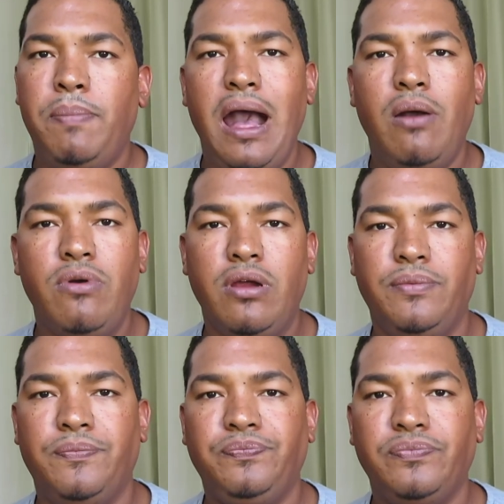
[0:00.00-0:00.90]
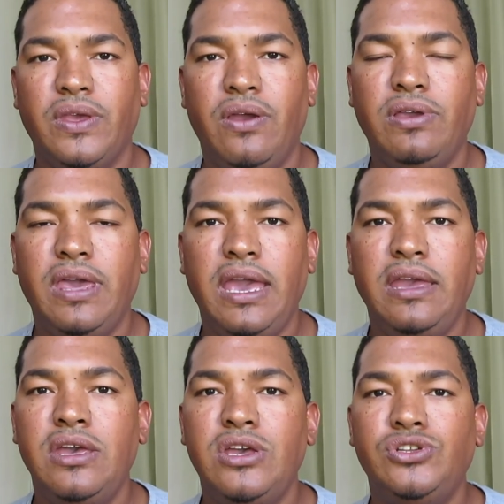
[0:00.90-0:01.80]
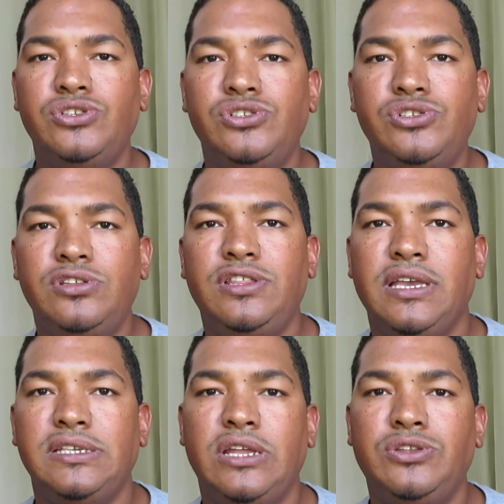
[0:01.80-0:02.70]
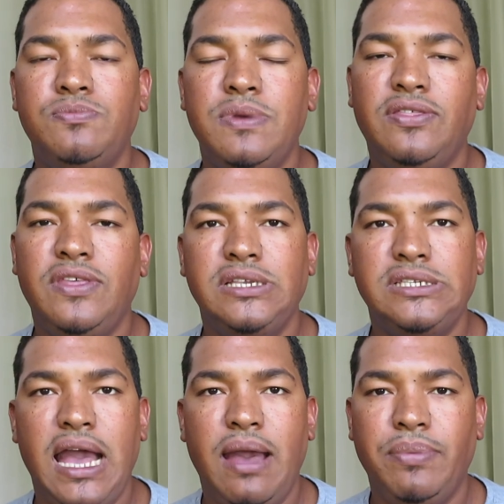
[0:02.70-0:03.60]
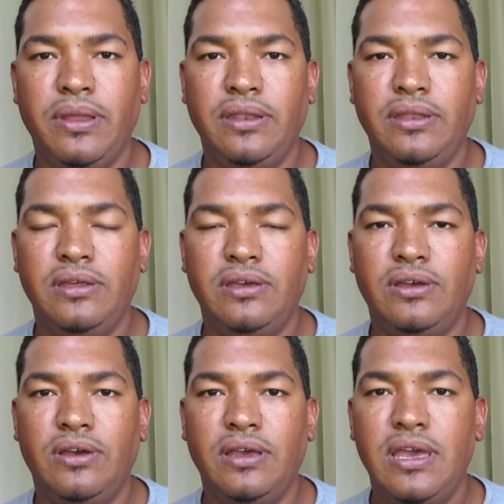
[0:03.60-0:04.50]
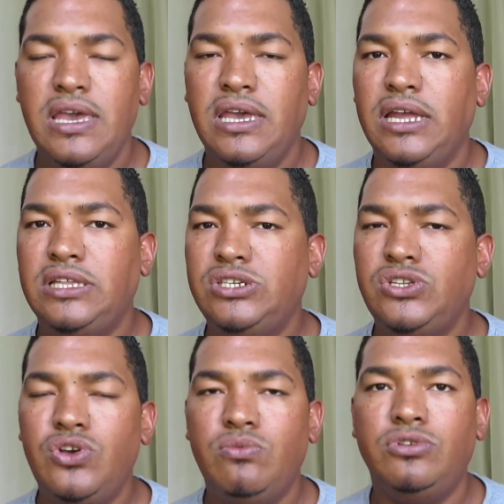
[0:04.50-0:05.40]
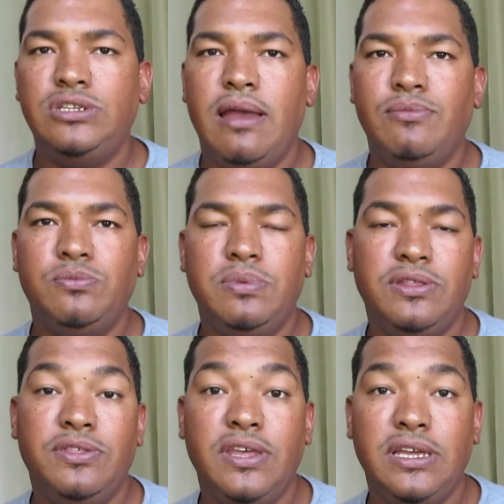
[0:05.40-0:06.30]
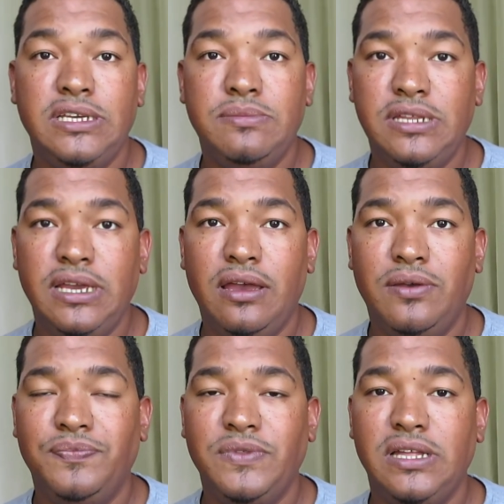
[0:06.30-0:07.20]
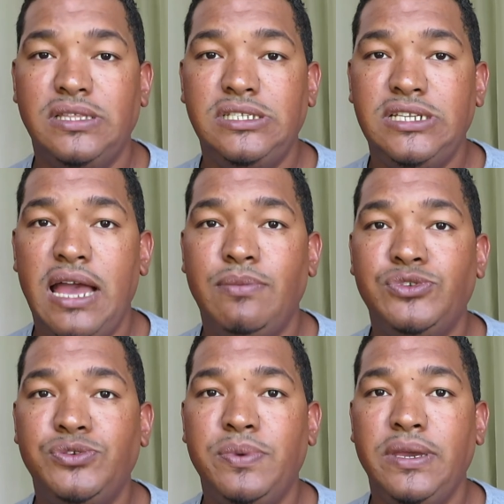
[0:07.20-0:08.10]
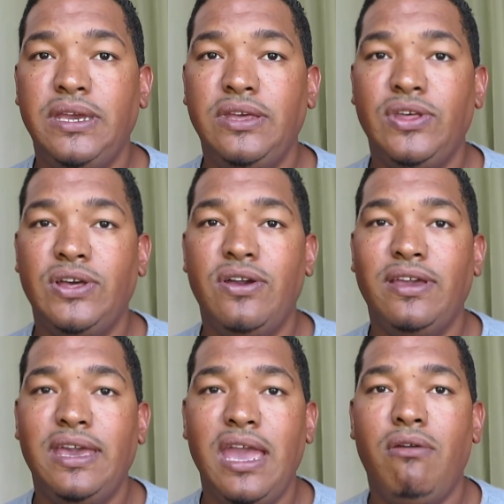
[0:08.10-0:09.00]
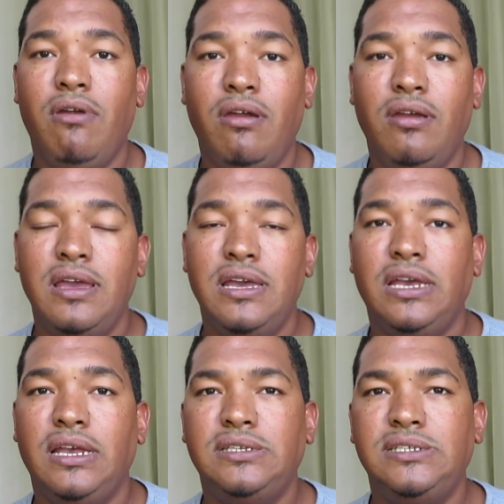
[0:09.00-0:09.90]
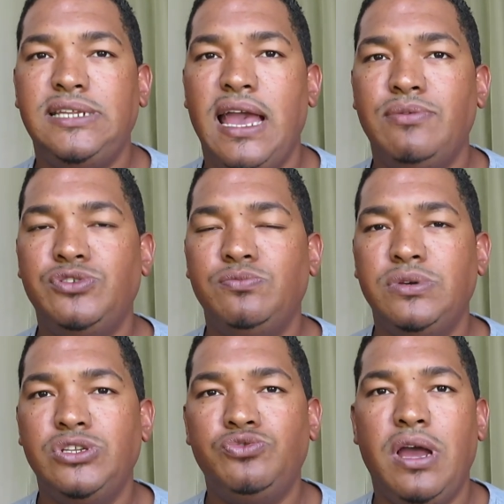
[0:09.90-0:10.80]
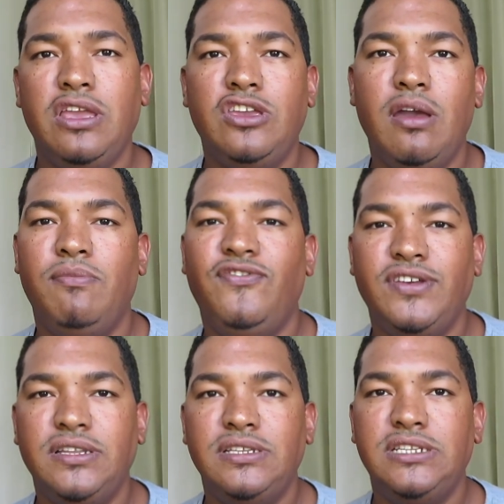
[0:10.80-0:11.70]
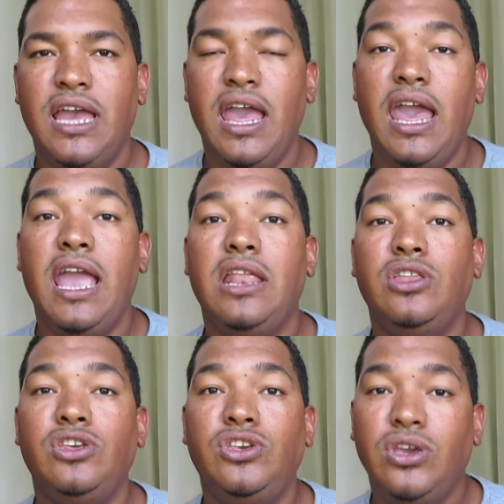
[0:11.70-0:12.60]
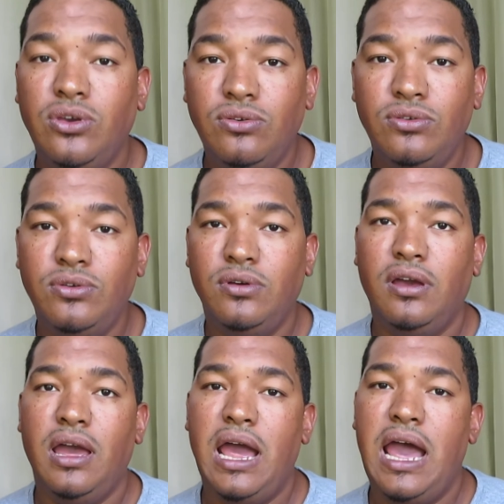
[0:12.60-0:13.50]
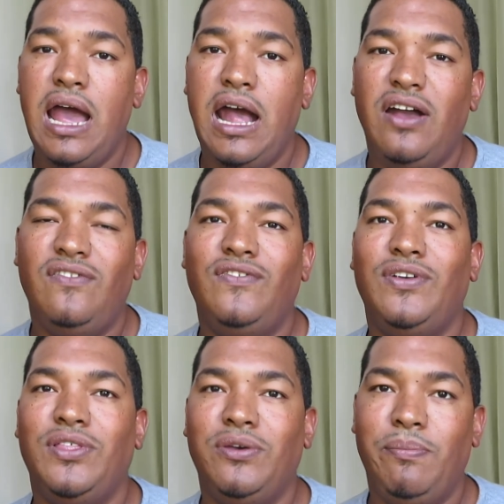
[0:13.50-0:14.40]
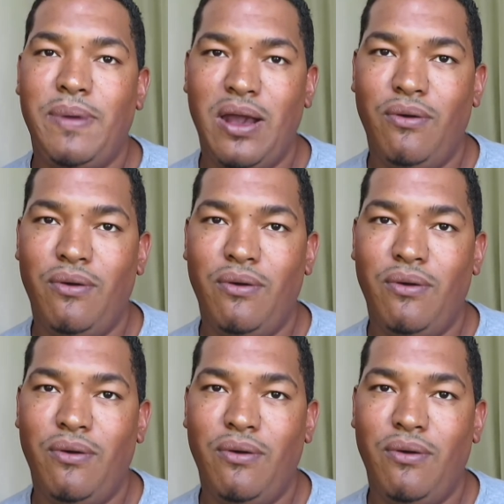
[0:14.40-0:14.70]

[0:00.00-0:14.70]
power, okay, to do things and to make things happen. It's no more time to be the victim, dear. It's time to be the conqueror. It's time to be triumphant, and you have the power.